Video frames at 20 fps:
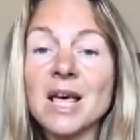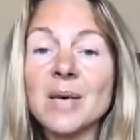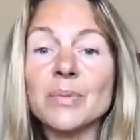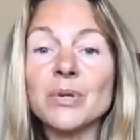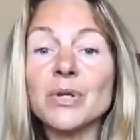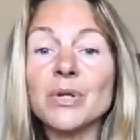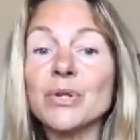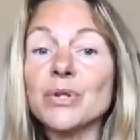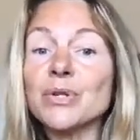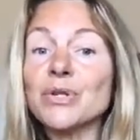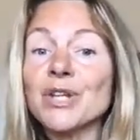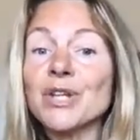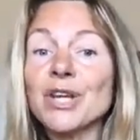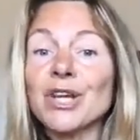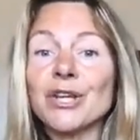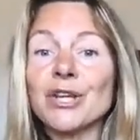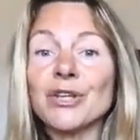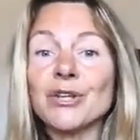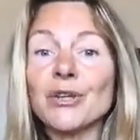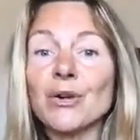because
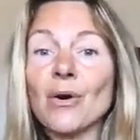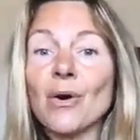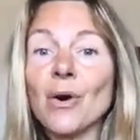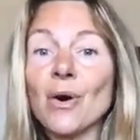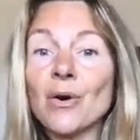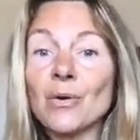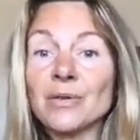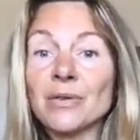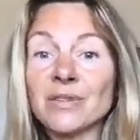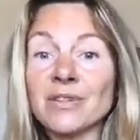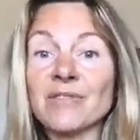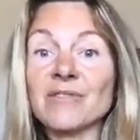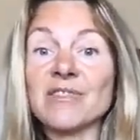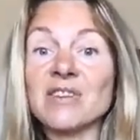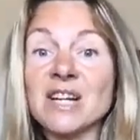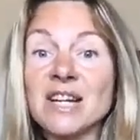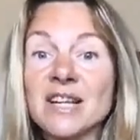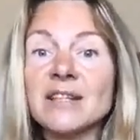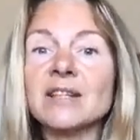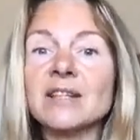the
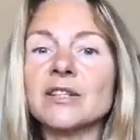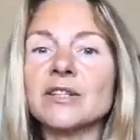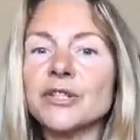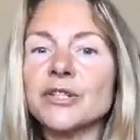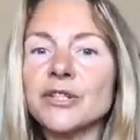real